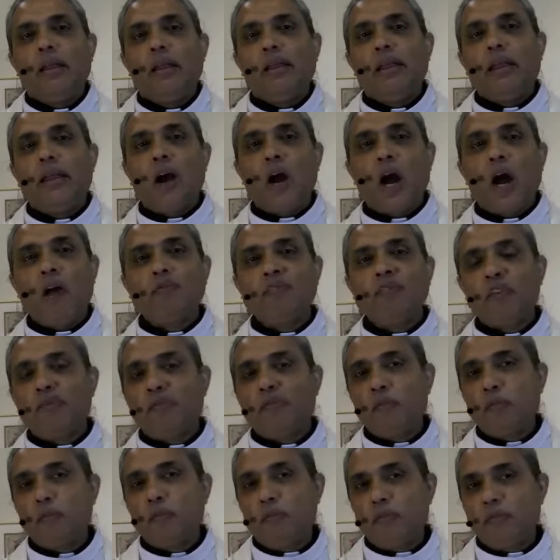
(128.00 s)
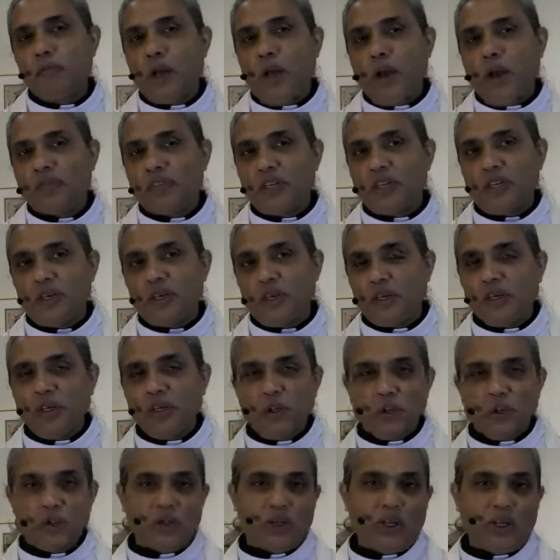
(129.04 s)
Now, after
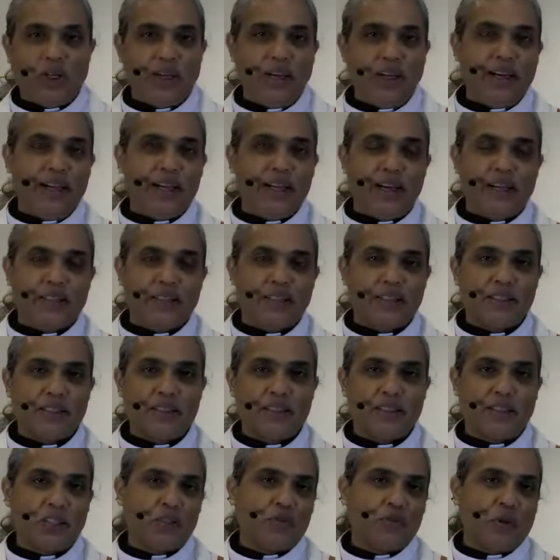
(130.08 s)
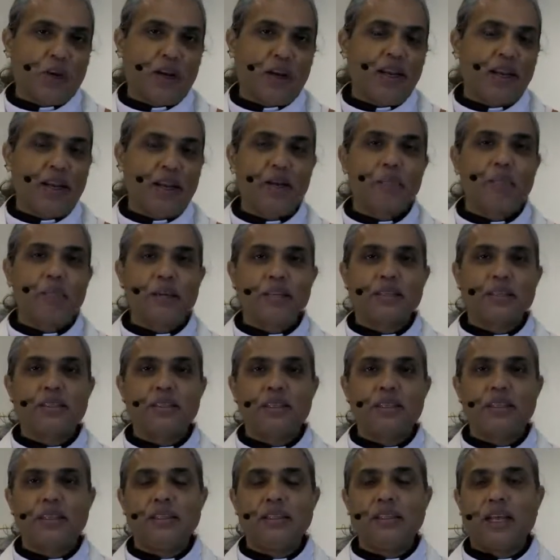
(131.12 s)
Luke leading us just for a little
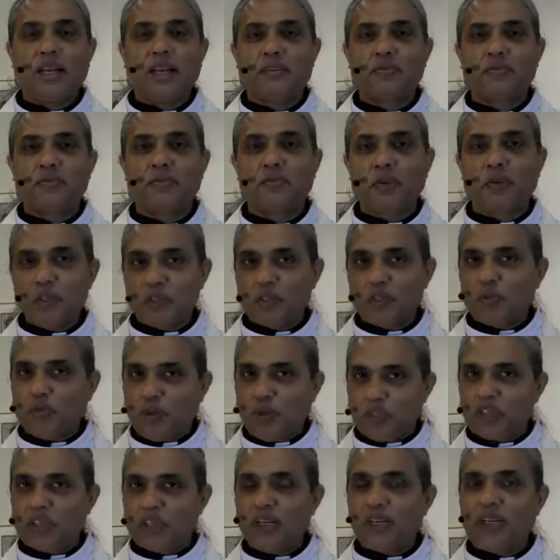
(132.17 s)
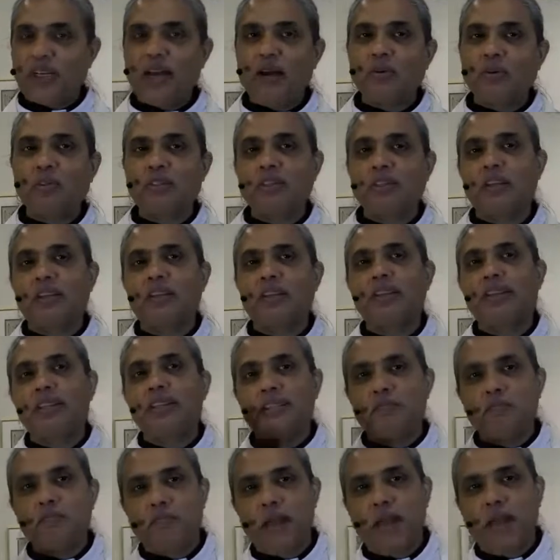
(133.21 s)
bit in that first person account, suddenly
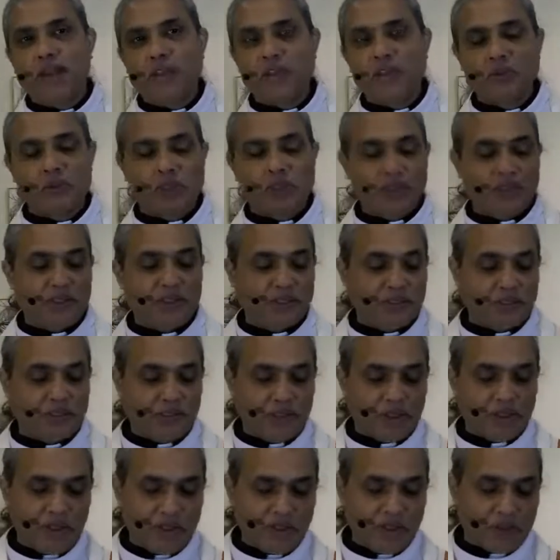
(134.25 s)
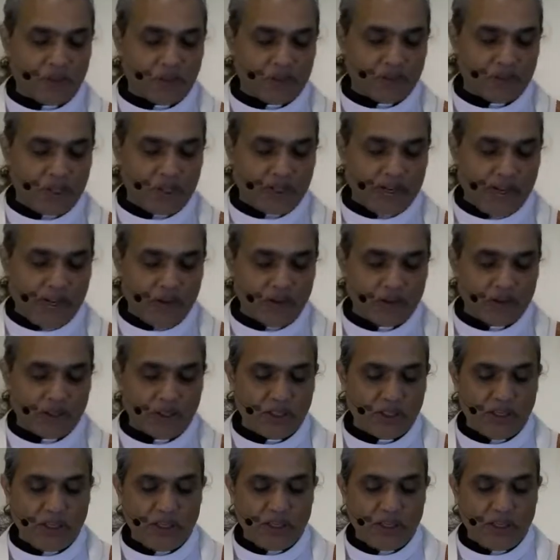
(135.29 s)
he's back to the third person account.